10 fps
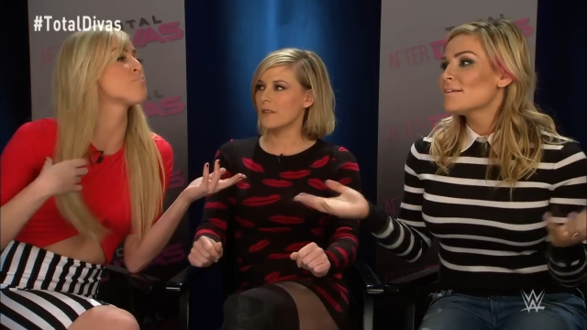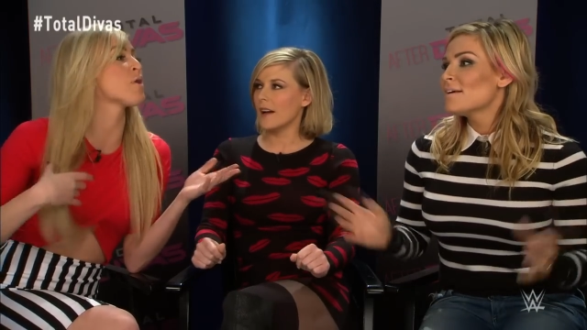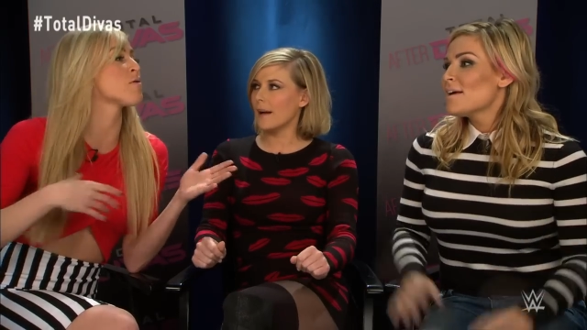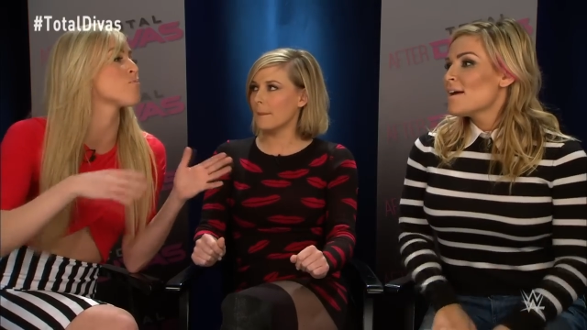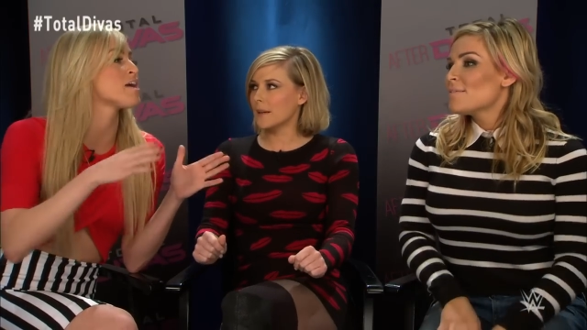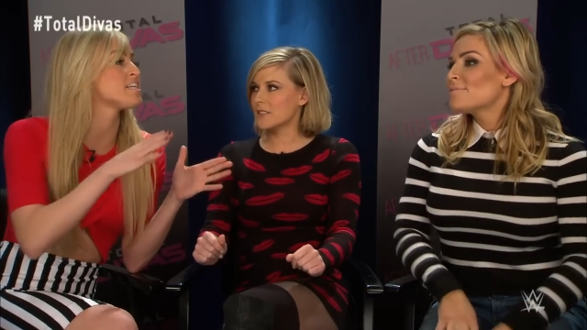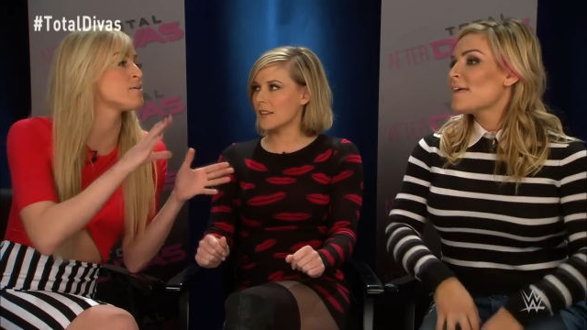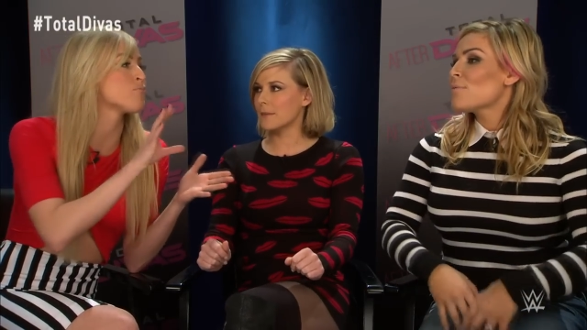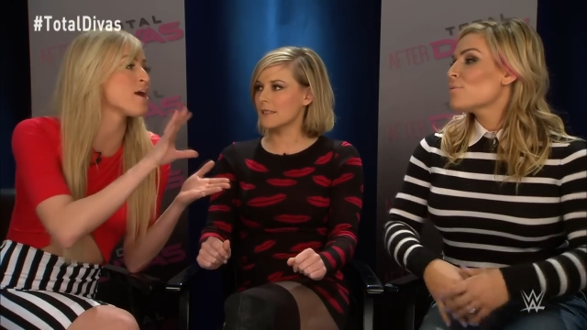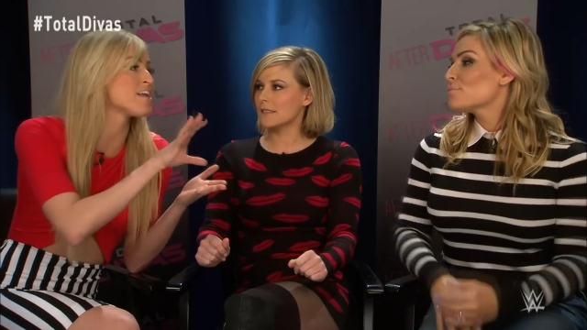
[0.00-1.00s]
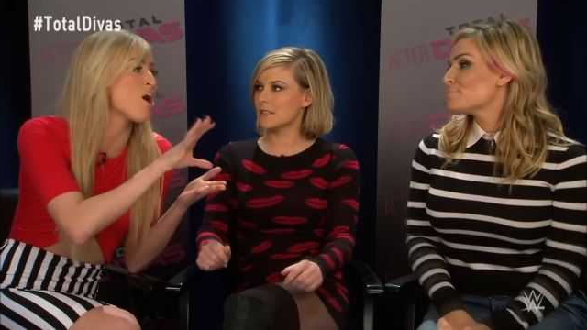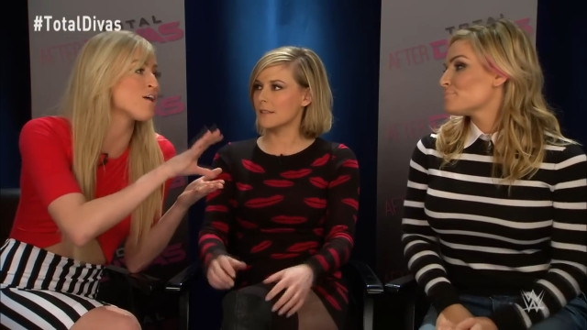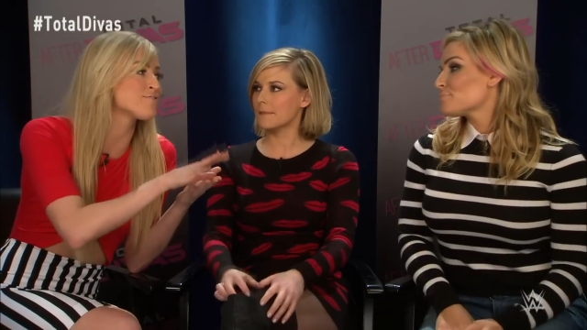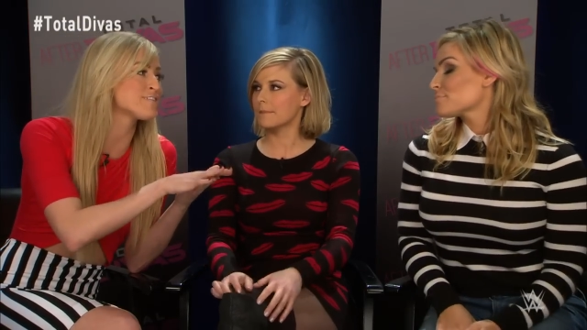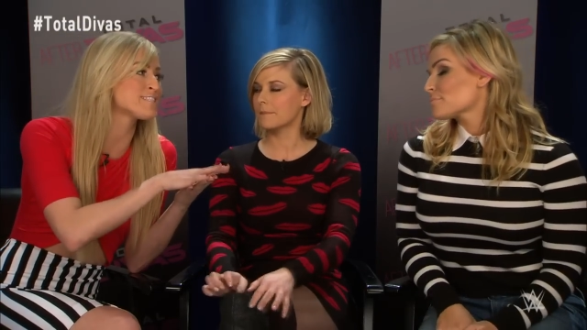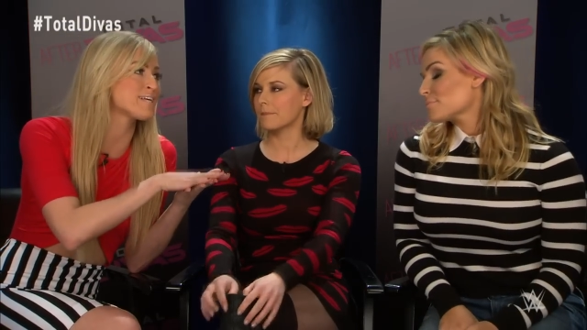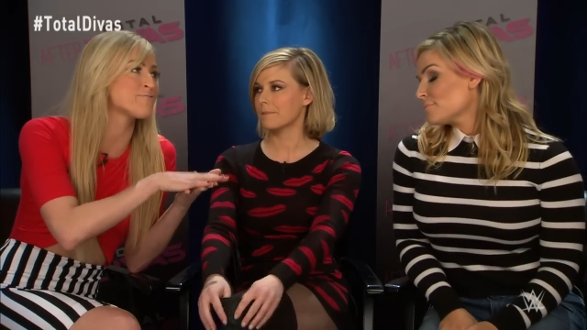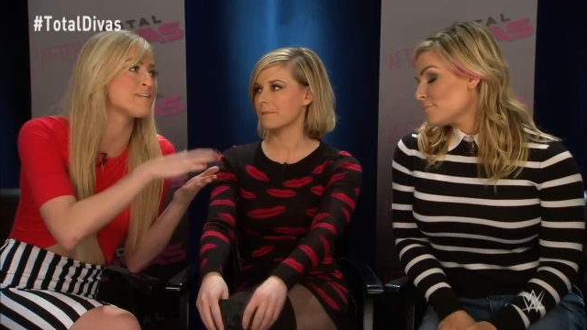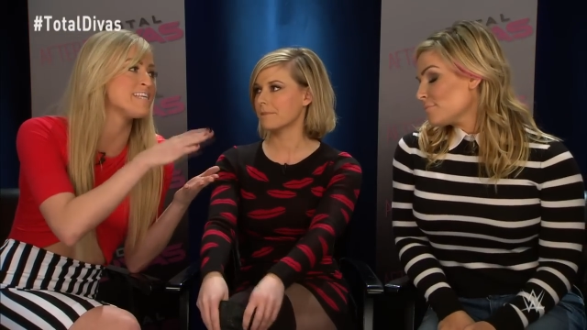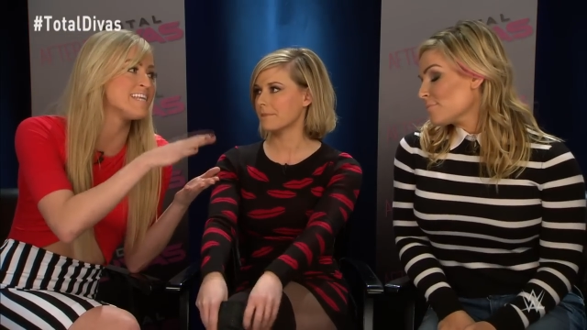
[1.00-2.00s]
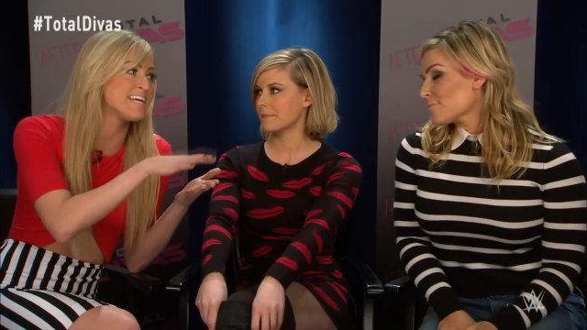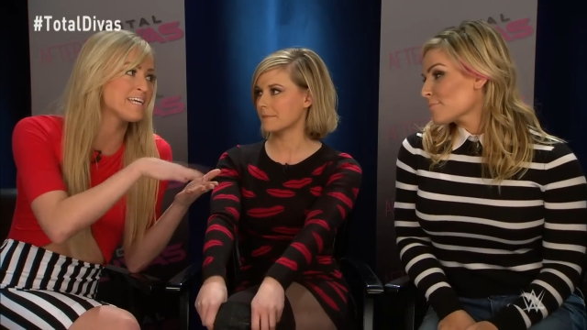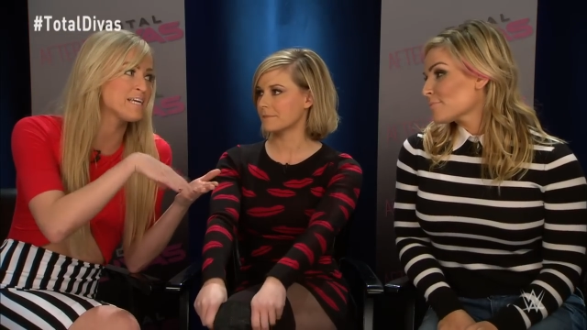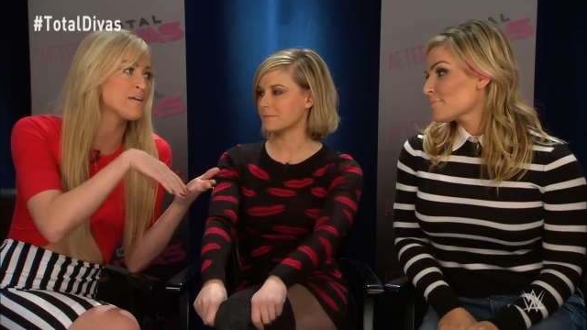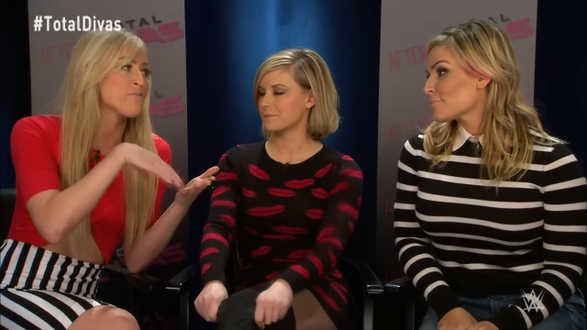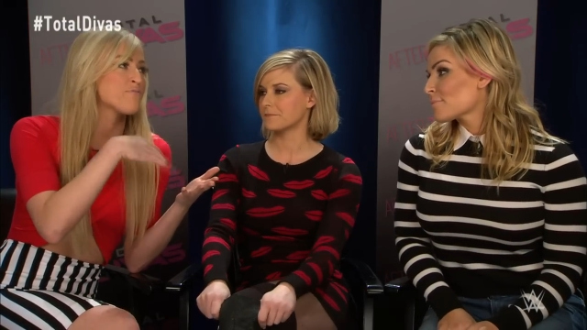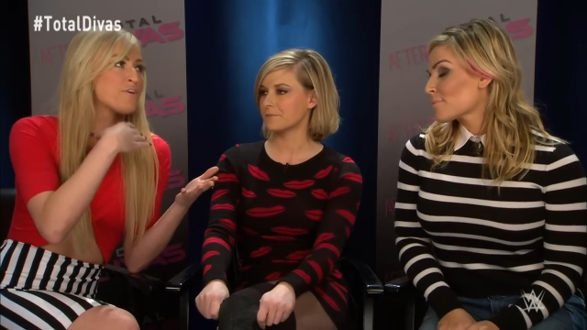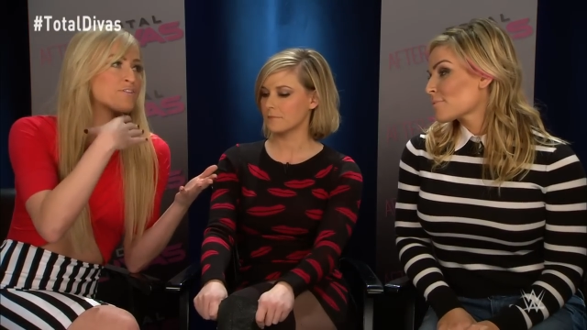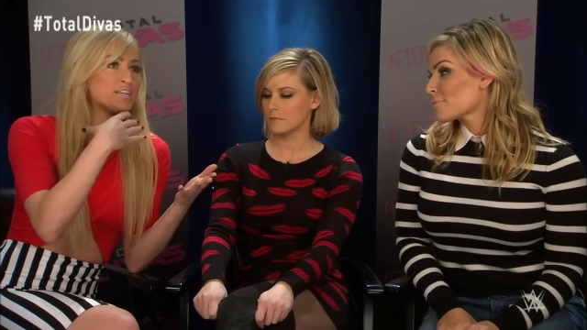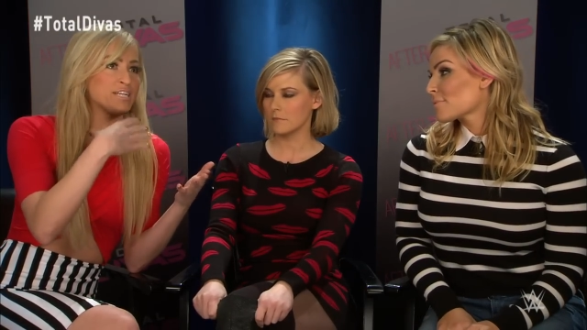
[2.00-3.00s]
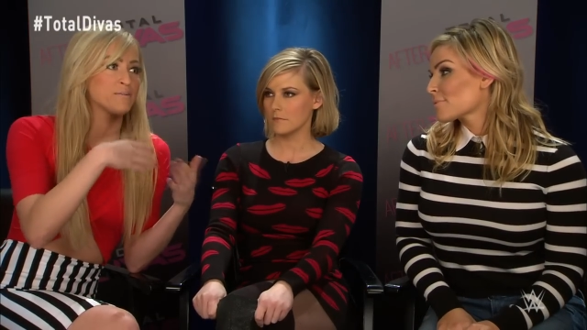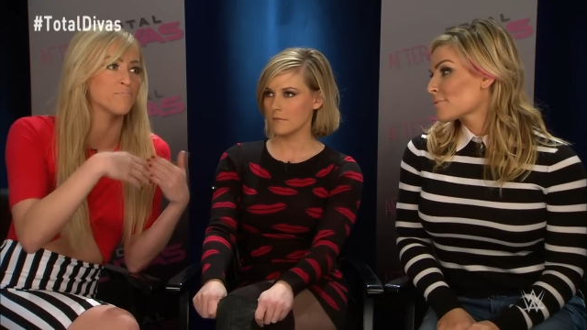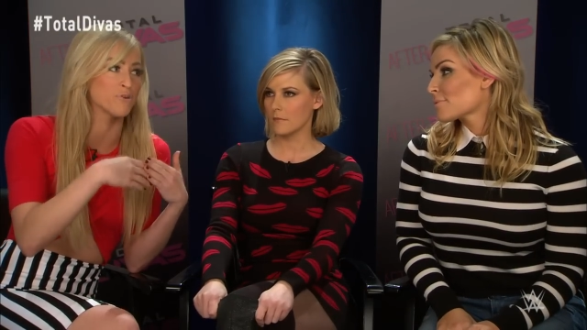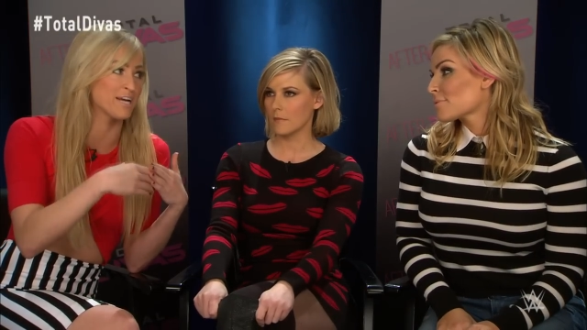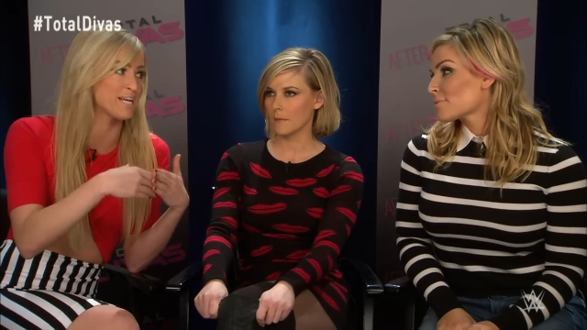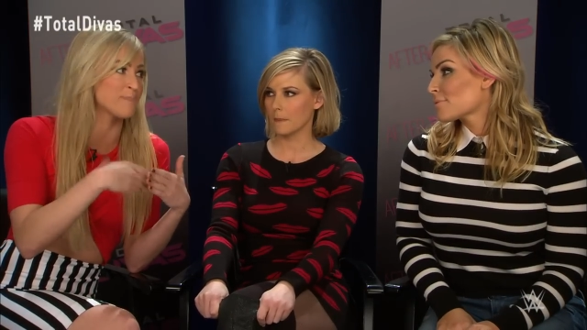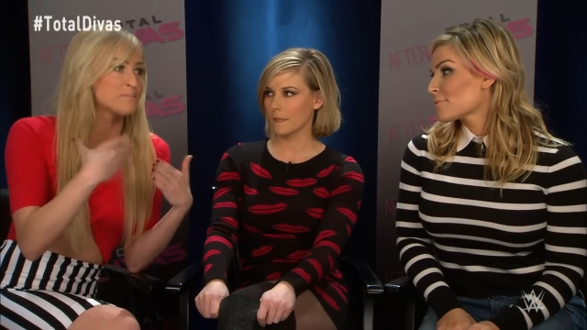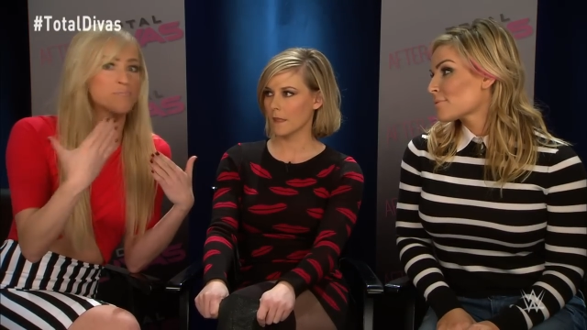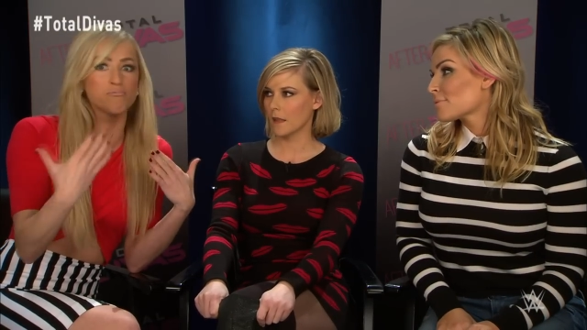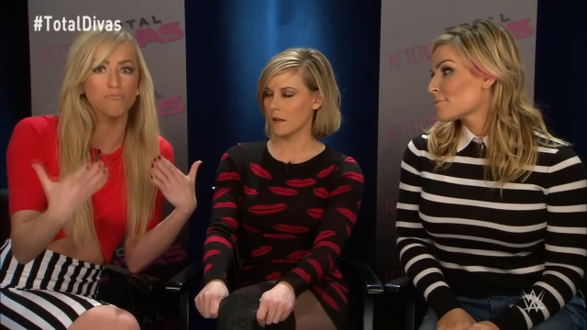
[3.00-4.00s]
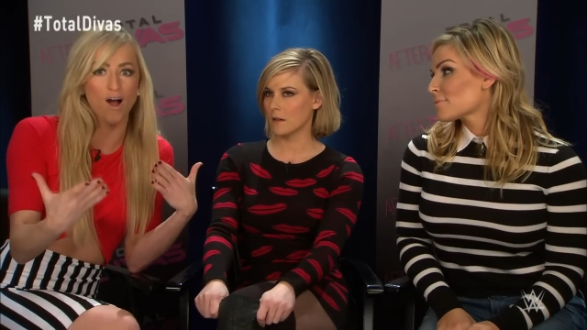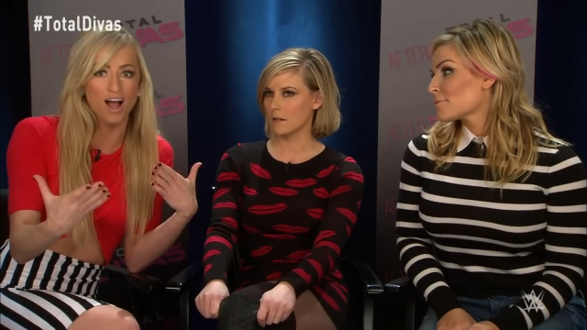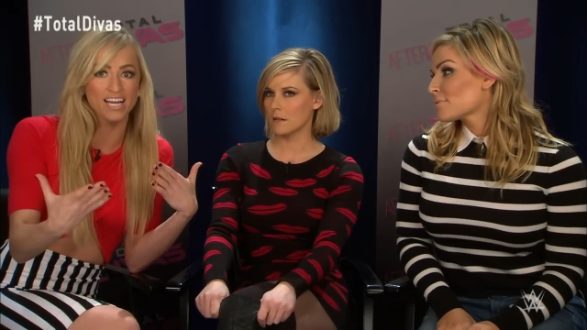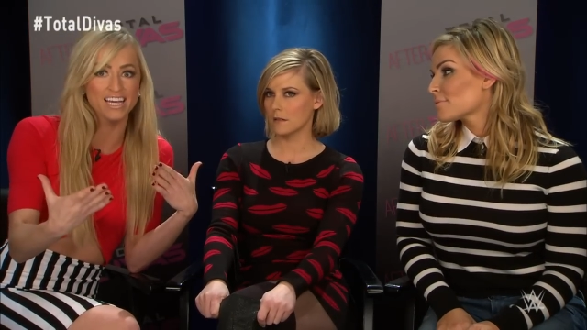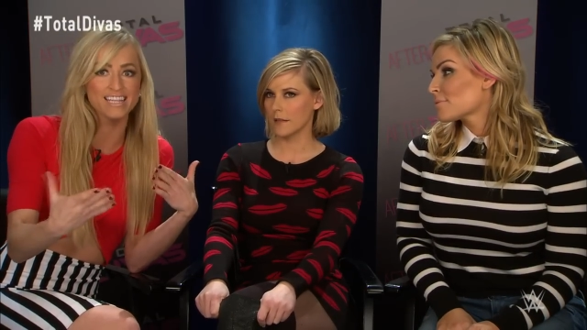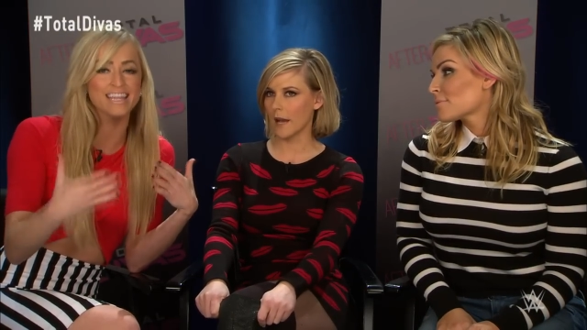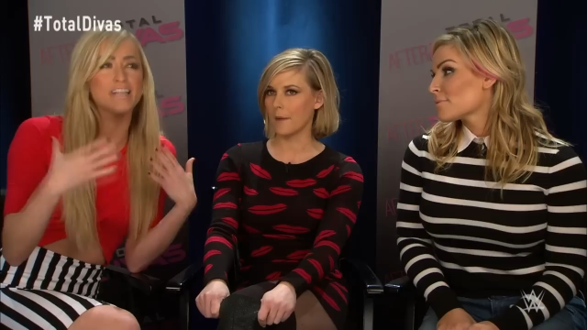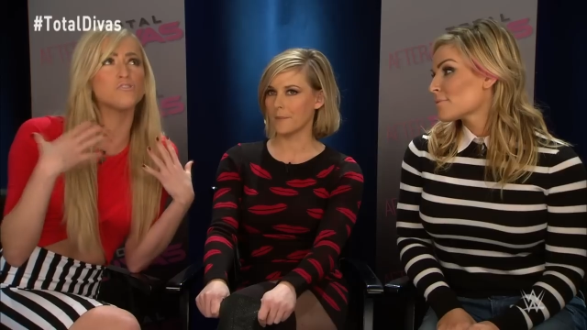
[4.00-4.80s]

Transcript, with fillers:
Speaker 1: but, but when when all of a sudden when Nikki felt the need to bring it up to Bryan, yeah.